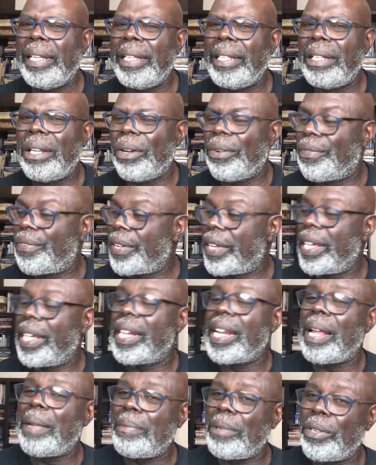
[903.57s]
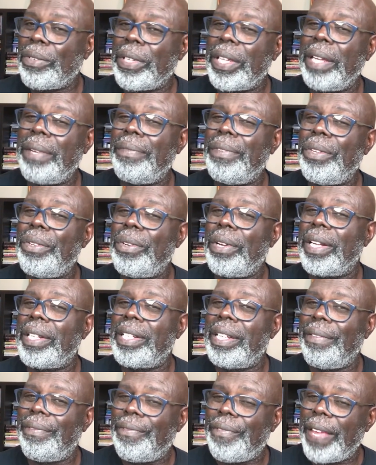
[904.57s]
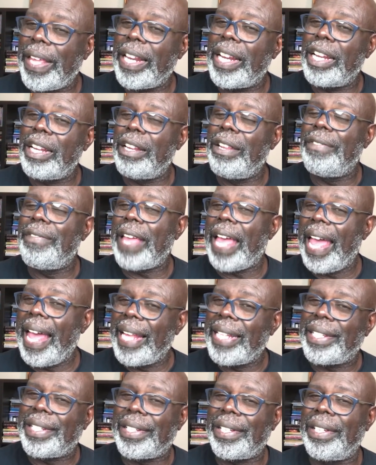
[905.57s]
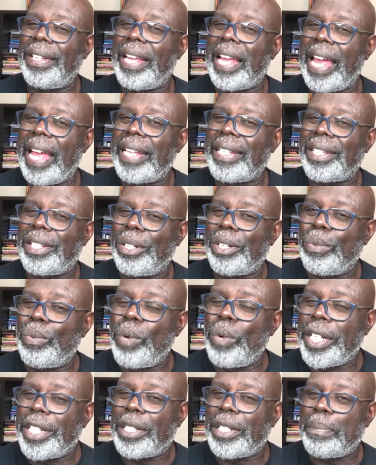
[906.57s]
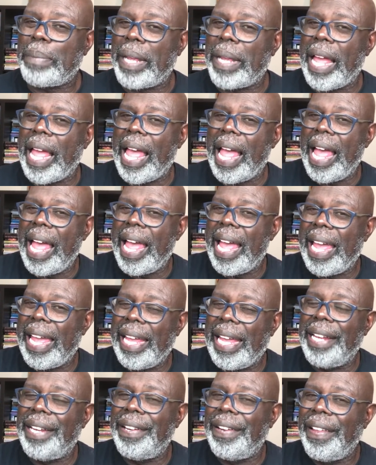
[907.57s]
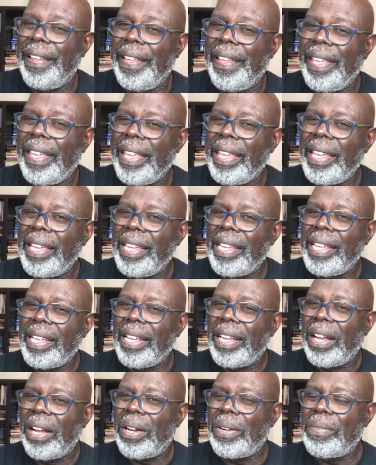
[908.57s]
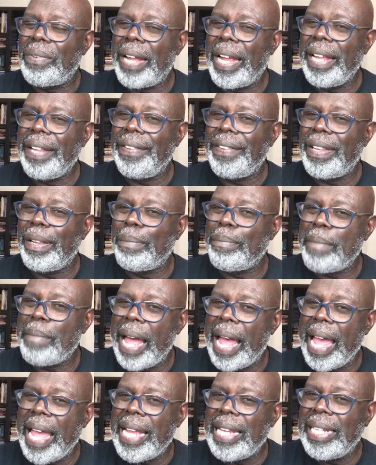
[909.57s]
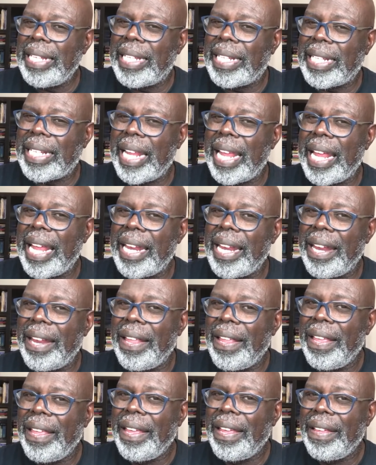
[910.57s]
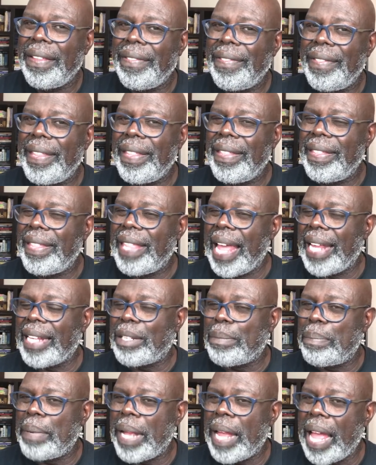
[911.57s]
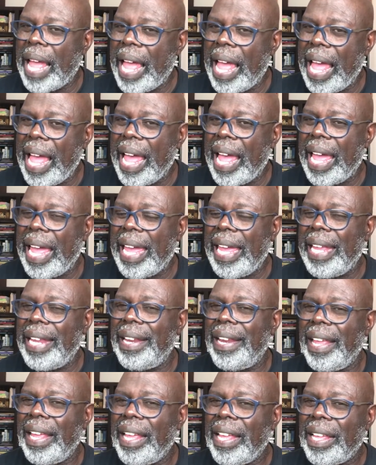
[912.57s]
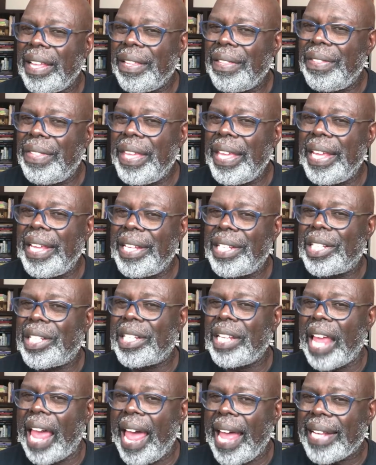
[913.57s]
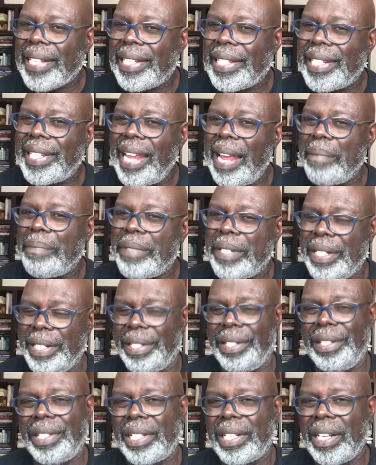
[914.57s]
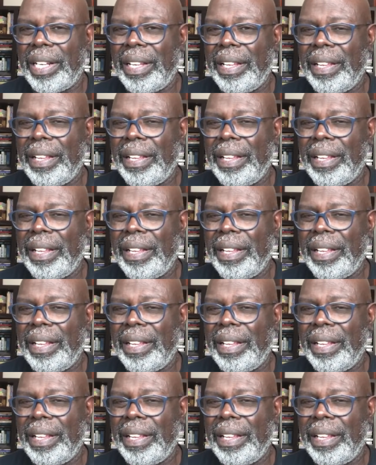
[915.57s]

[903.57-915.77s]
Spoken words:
Don't forget, I'm going to give you a definitive answer as to what's behind, all right, the mindset that's behind this acceptance.